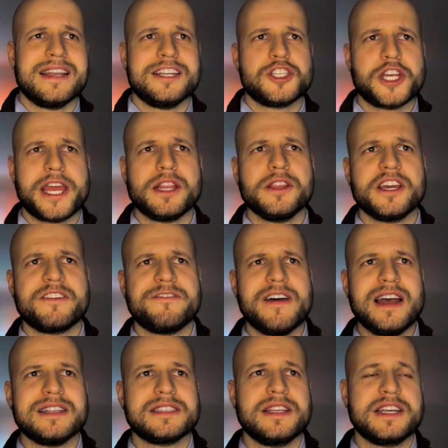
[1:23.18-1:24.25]
at a chain link
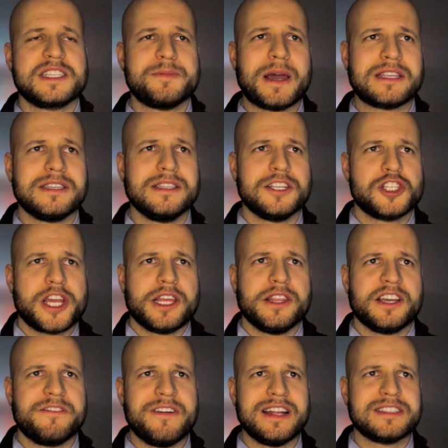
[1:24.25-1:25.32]
fence and expecting the chain
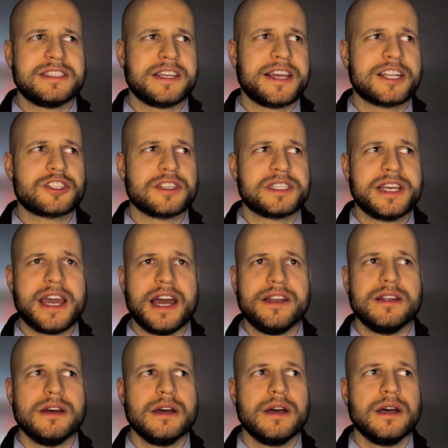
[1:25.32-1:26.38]
link fence to catch the sand.